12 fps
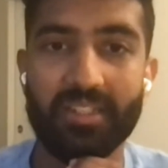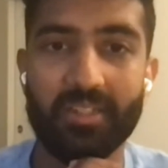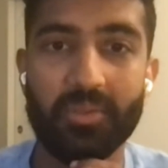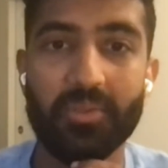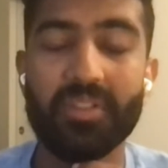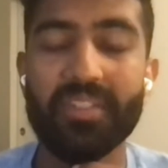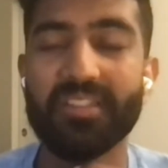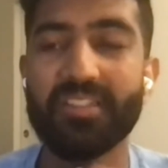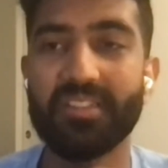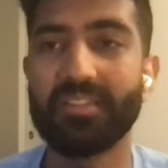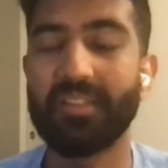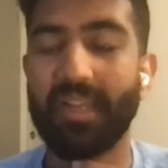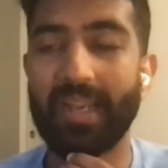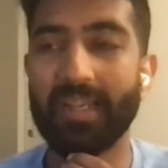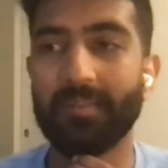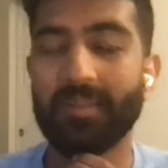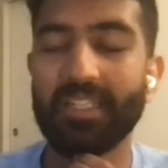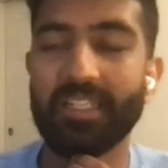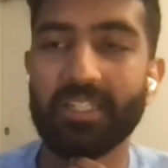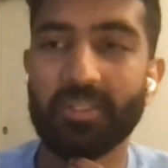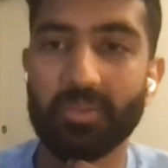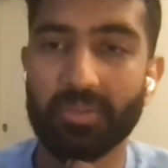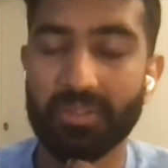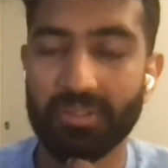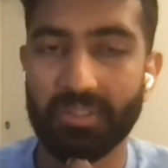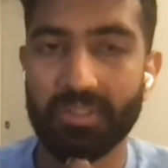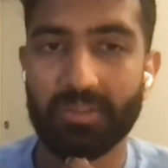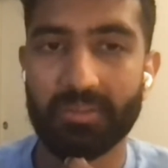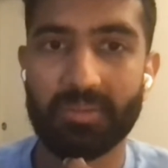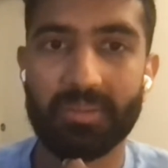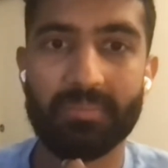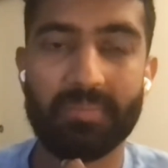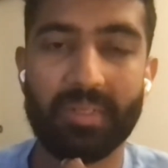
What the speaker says: Don't just randomly lead code. Okay.